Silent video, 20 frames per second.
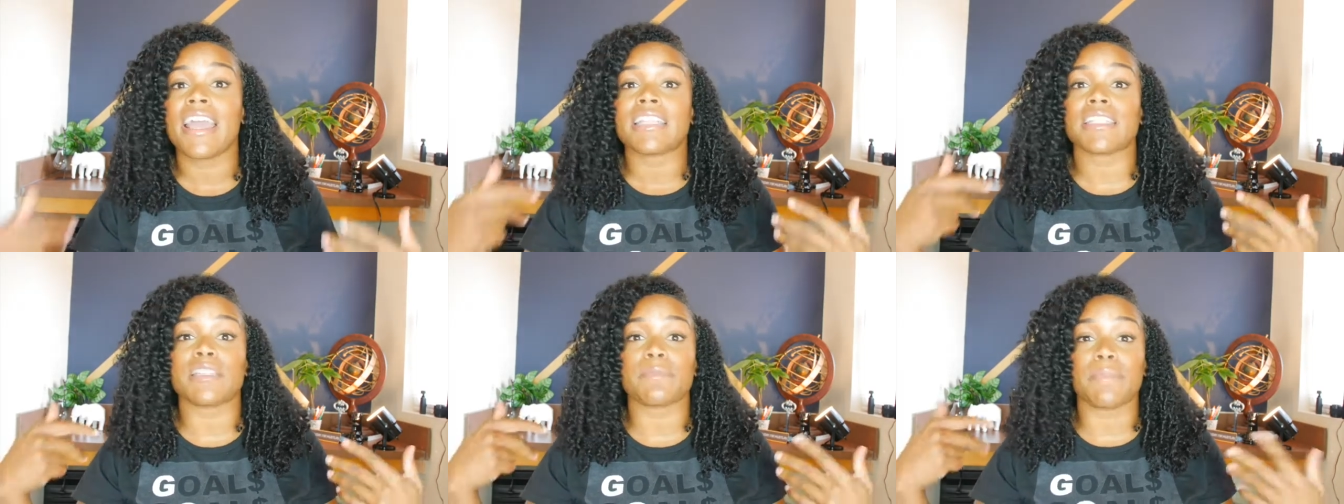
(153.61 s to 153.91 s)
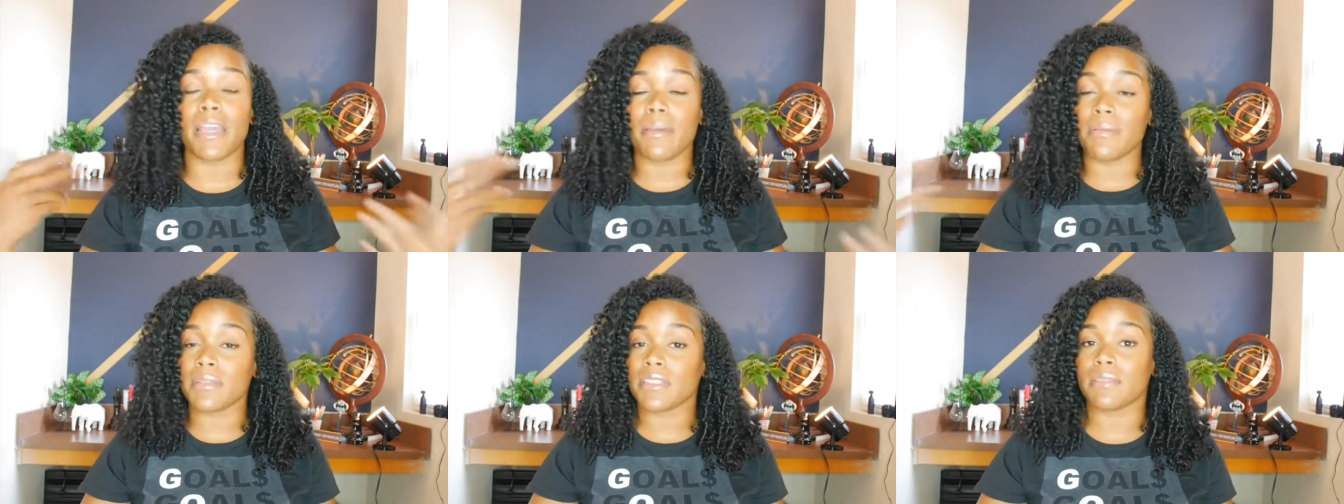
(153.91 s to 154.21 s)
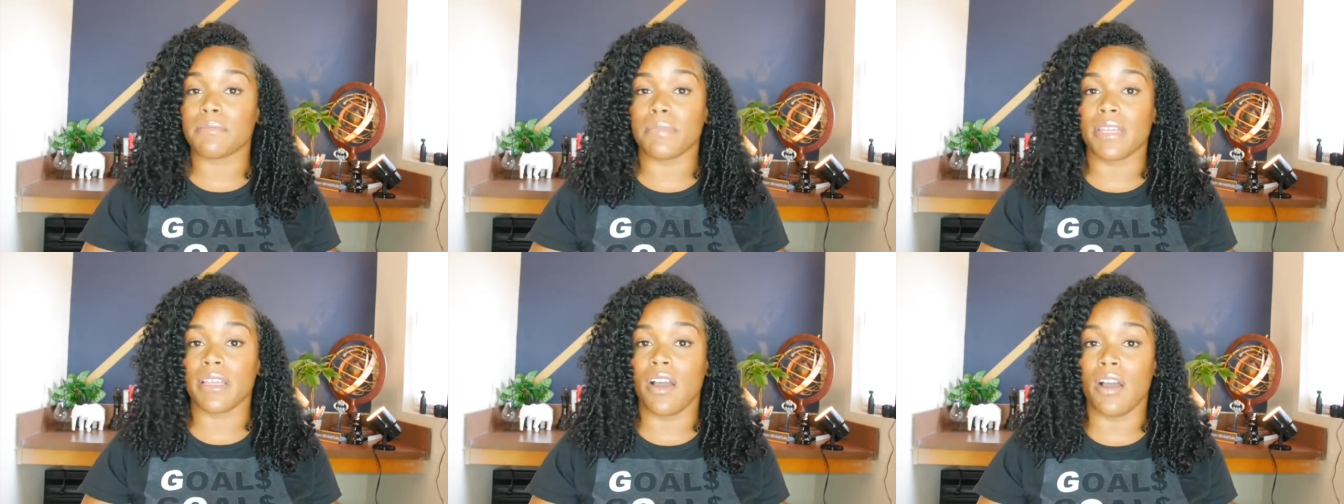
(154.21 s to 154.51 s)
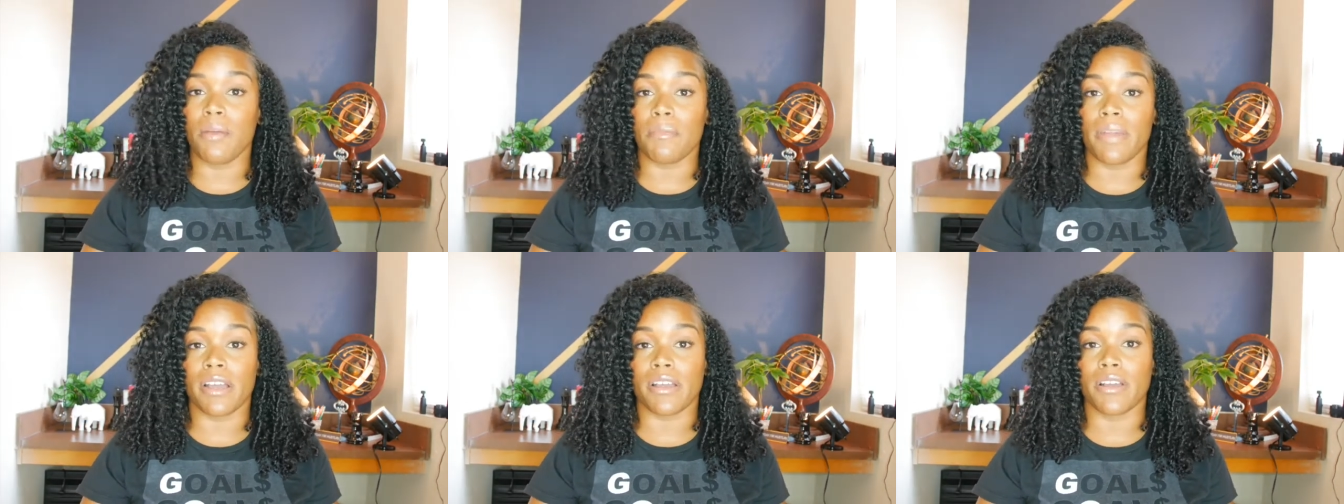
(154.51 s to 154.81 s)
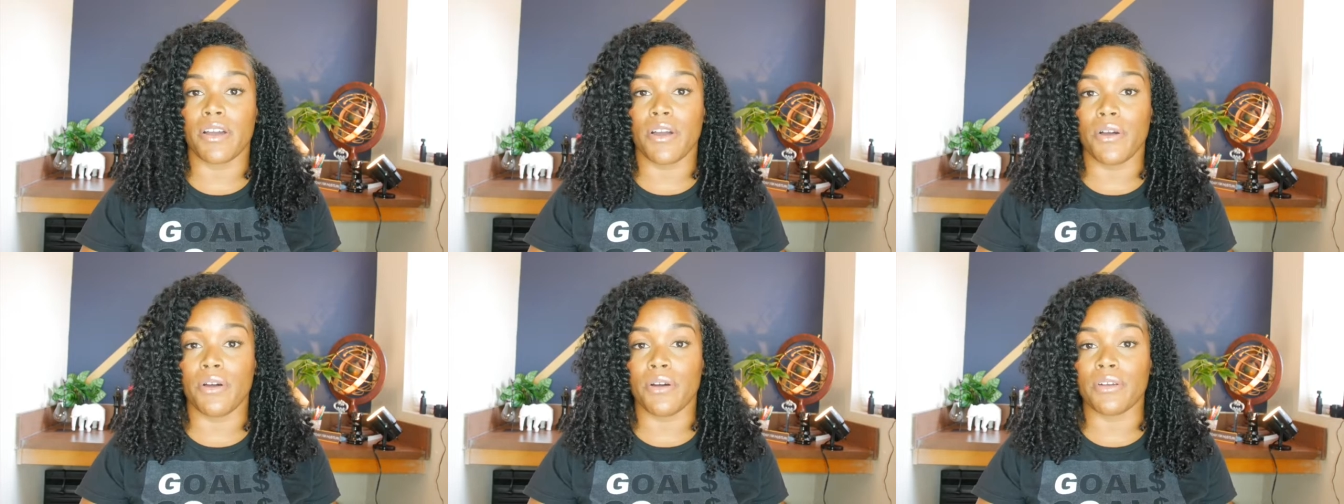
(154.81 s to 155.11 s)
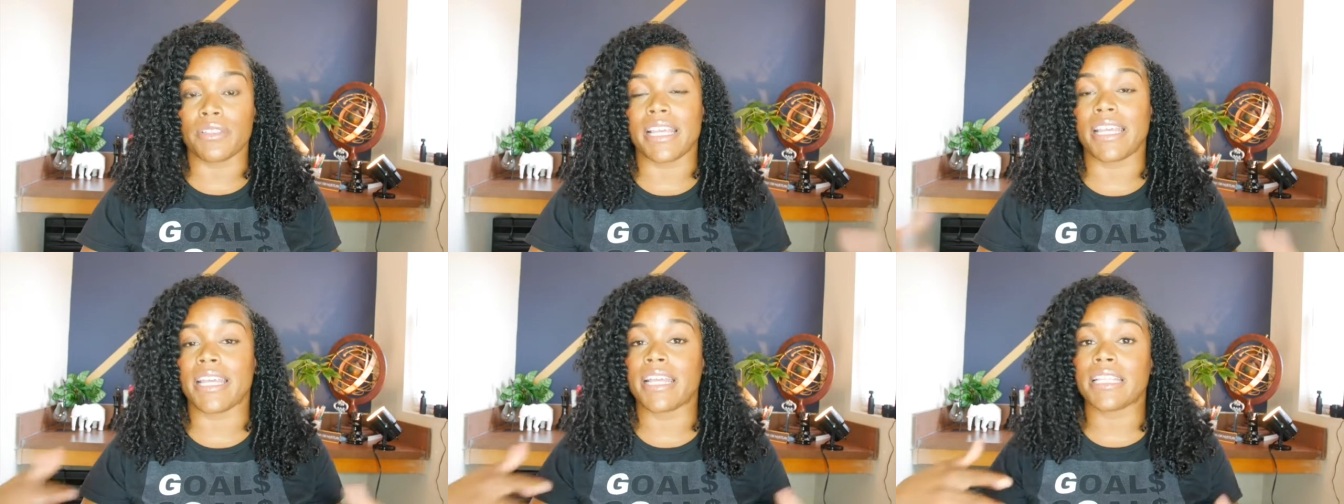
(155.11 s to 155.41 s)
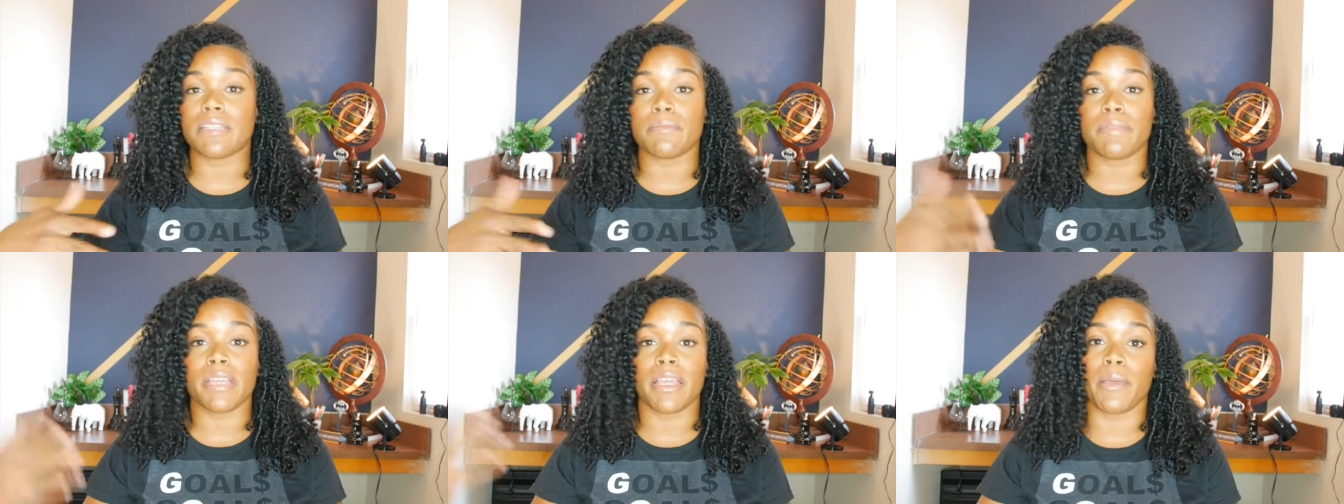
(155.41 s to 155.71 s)
to be able to meet all my goals and
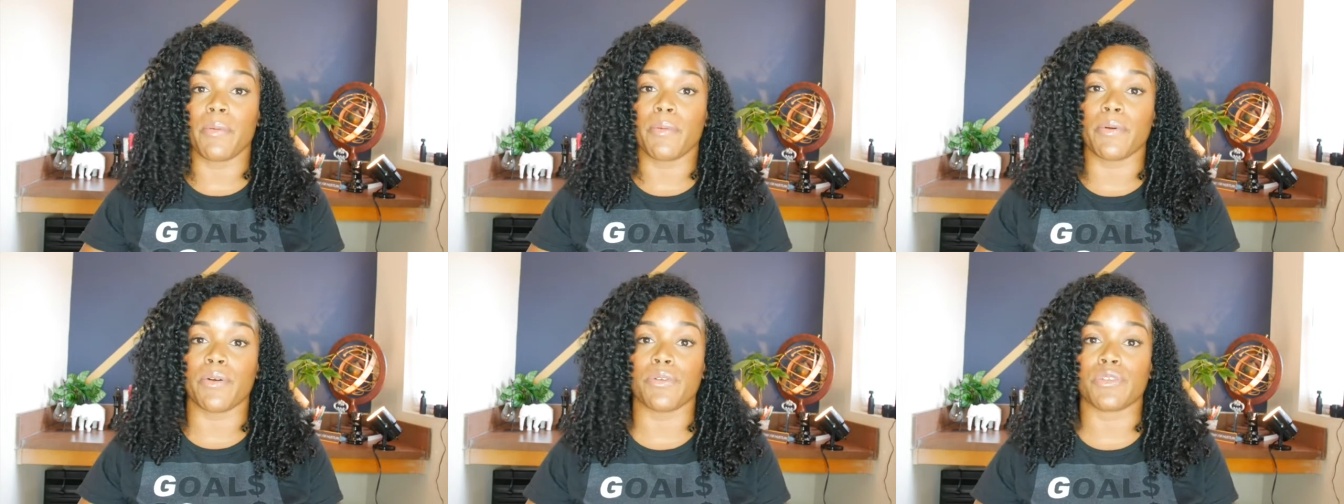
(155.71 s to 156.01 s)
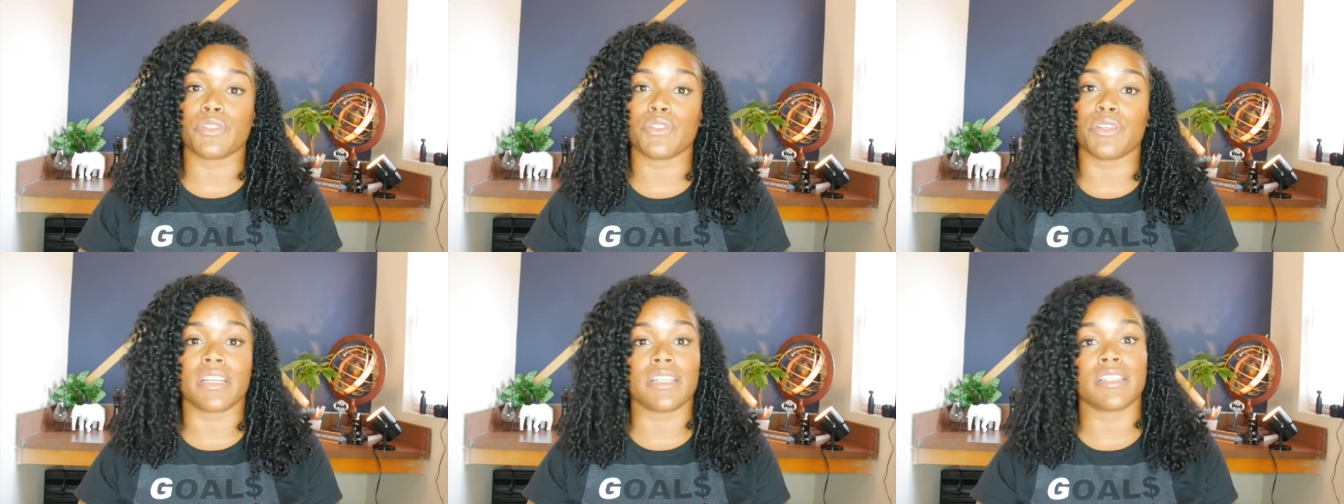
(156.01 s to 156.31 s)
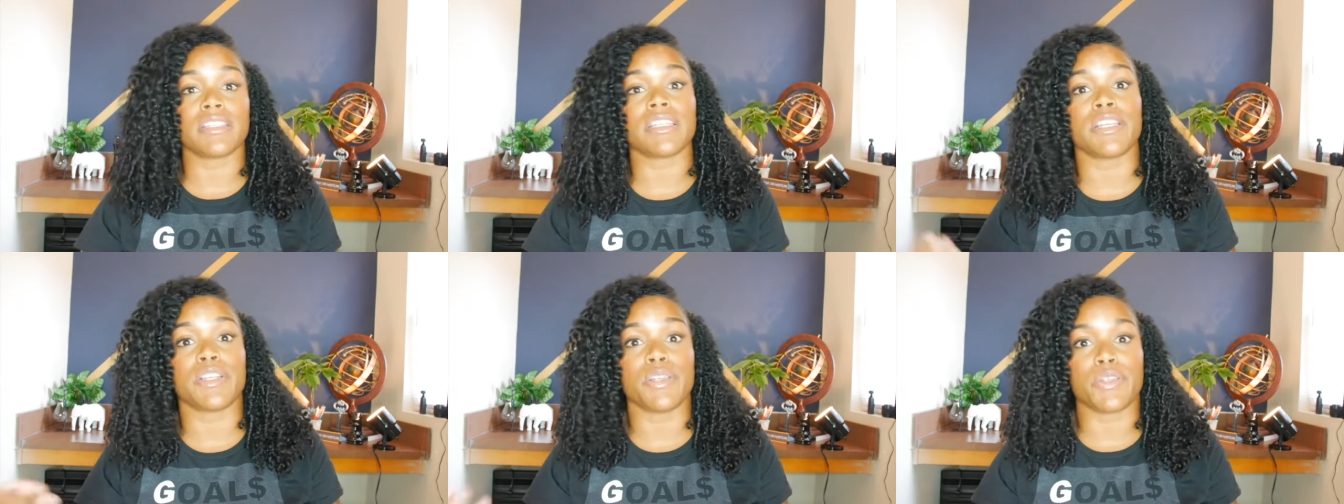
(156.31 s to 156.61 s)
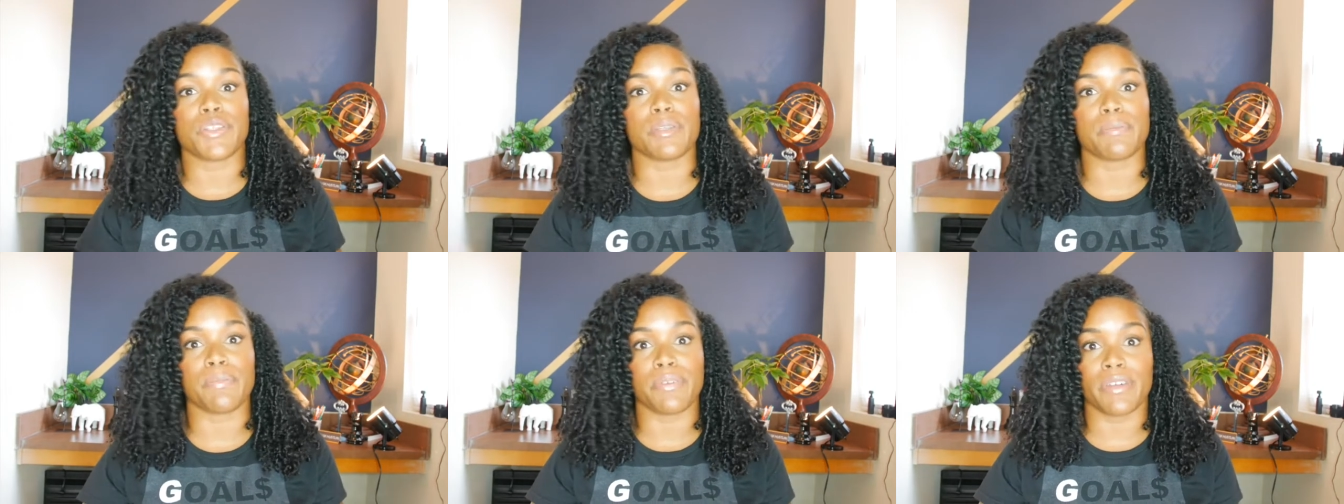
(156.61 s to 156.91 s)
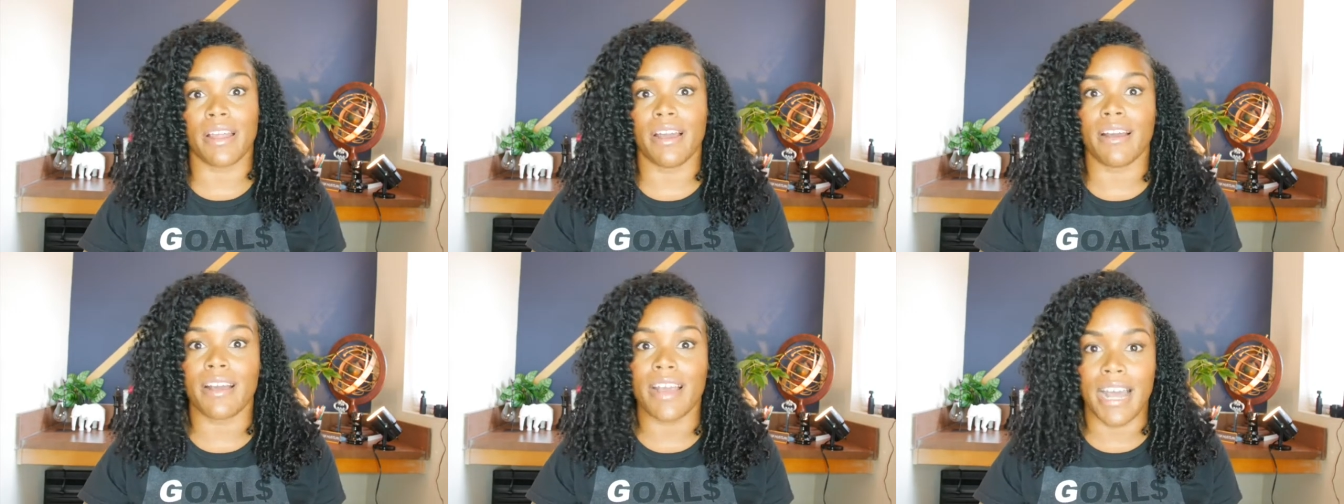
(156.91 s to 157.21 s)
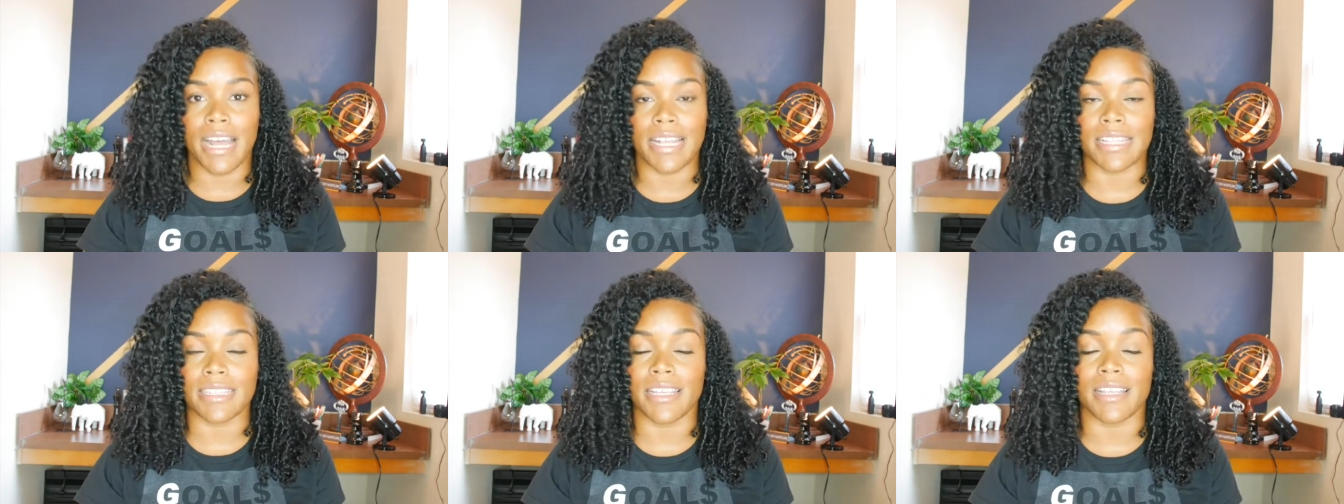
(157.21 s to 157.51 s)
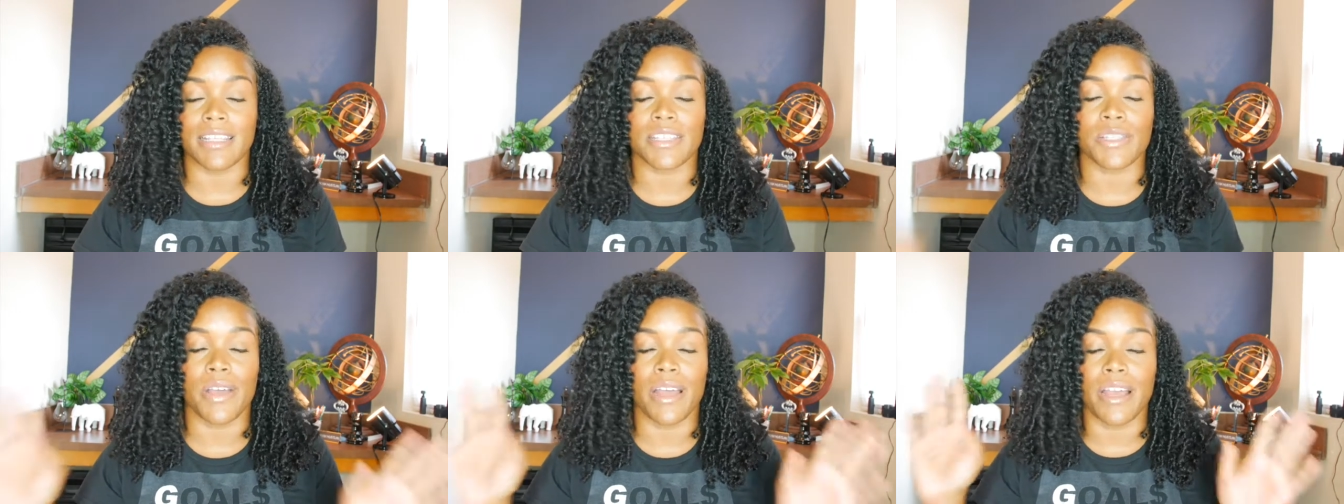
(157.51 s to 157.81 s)
to be able to continue to put out
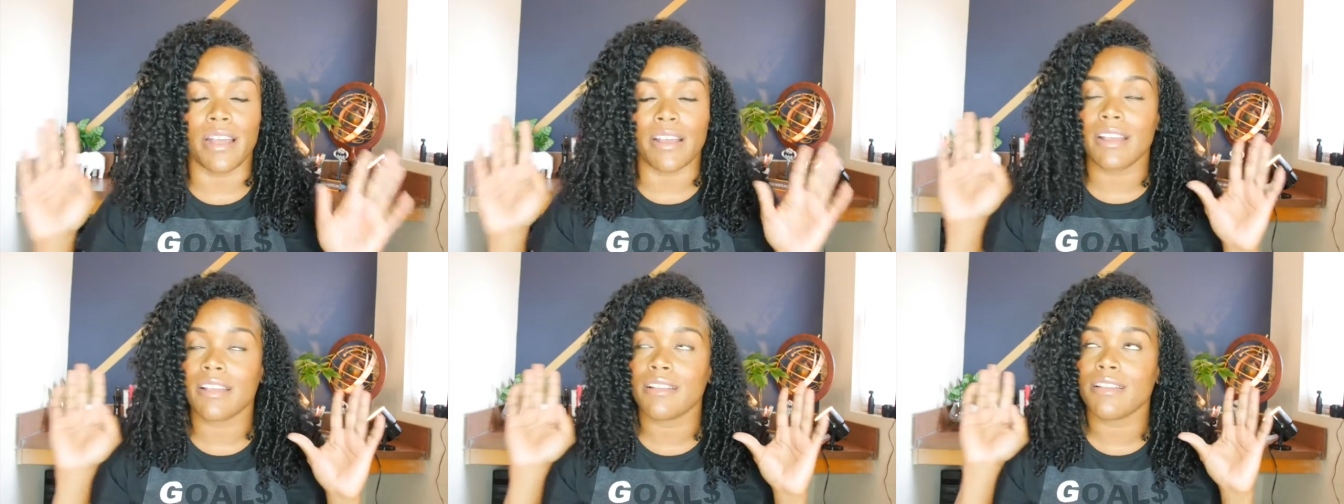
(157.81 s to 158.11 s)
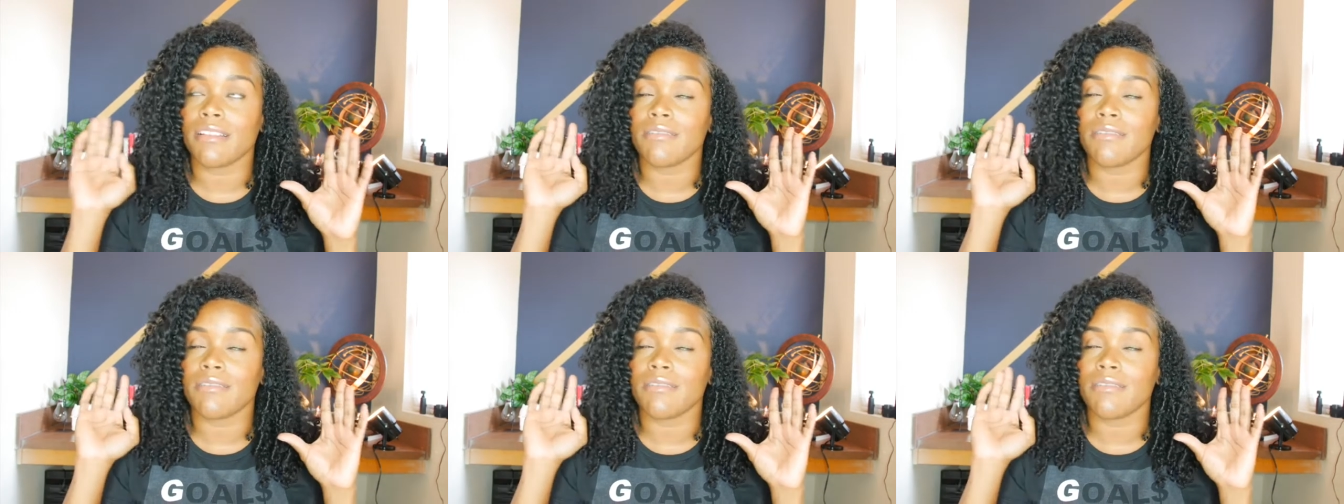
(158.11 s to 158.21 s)
content so I